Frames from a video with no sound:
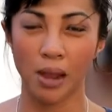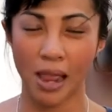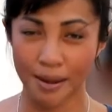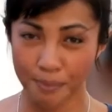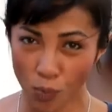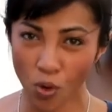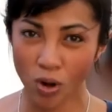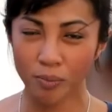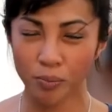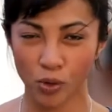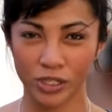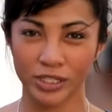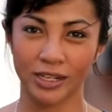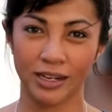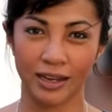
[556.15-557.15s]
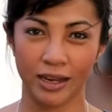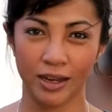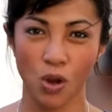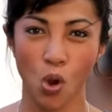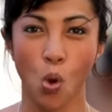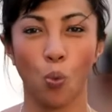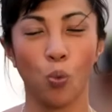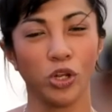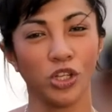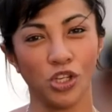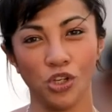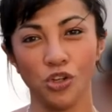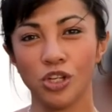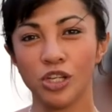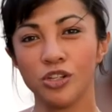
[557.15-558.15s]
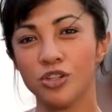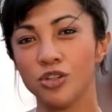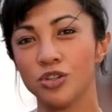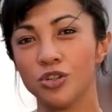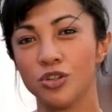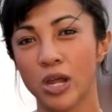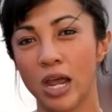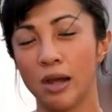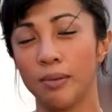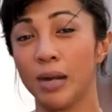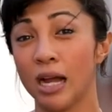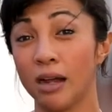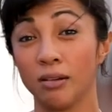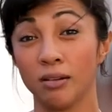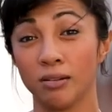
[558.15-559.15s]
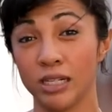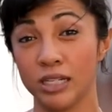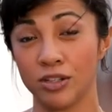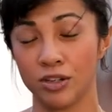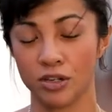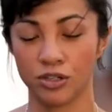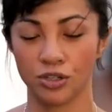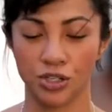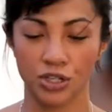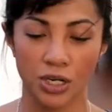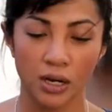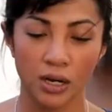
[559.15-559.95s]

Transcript: and more importantly, what you can do to help our research.